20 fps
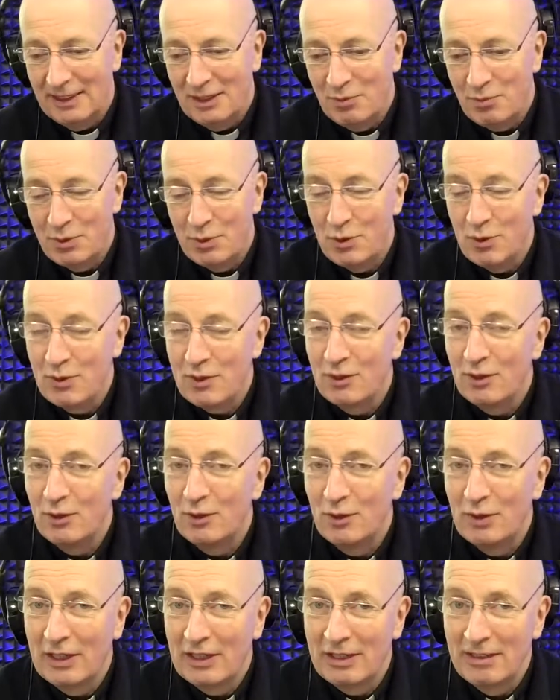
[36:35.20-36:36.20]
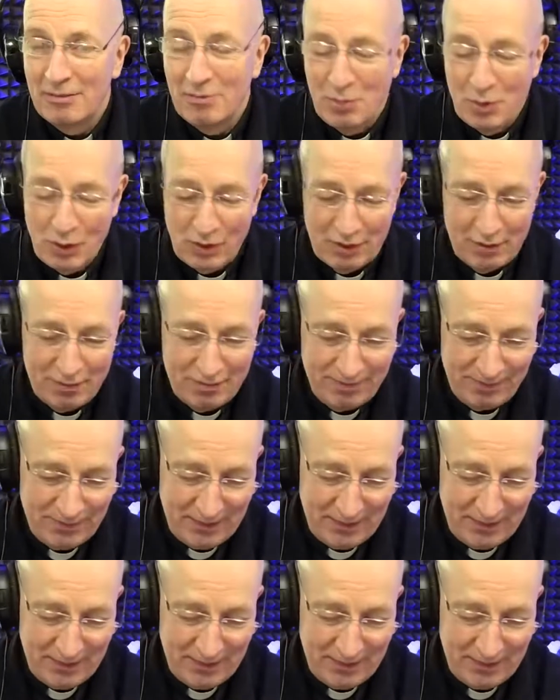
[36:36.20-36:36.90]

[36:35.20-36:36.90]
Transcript: produce our own little book of